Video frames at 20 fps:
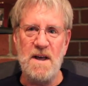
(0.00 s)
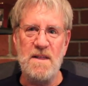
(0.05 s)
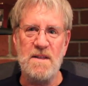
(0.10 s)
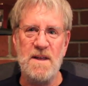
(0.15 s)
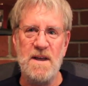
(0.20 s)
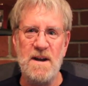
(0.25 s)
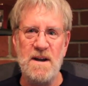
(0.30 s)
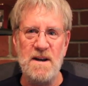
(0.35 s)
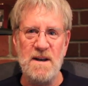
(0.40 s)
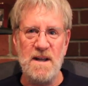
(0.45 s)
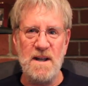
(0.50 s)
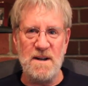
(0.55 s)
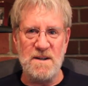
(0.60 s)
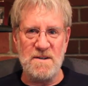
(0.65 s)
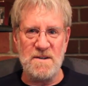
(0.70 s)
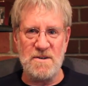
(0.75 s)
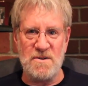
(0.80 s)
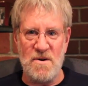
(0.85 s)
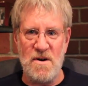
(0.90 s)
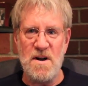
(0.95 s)
then it's
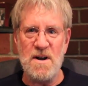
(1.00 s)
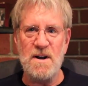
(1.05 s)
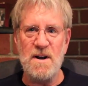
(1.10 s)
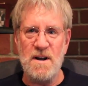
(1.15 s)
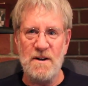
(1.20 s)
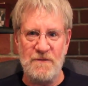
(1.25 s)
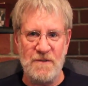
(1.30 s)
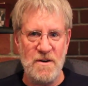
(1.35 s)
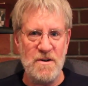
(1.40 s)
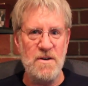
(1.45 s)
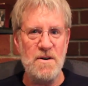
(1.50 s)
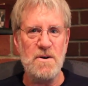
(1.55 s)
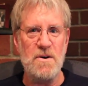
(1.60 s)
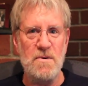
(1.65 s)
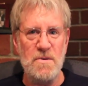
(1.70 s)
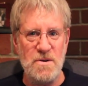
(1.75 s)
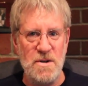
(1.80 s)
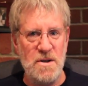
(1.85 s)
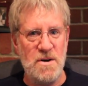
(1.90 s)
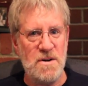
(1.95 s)
strong enough for you to
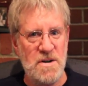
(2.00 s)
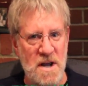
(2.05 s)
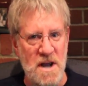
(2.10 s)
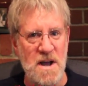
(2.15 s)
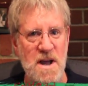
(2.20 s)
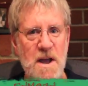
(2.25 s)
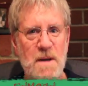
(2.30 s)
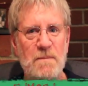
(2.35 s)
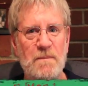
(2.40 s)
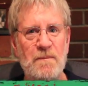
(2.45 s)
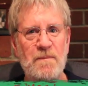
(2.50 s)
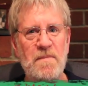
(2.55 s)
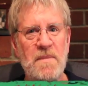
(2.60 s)
go do your time,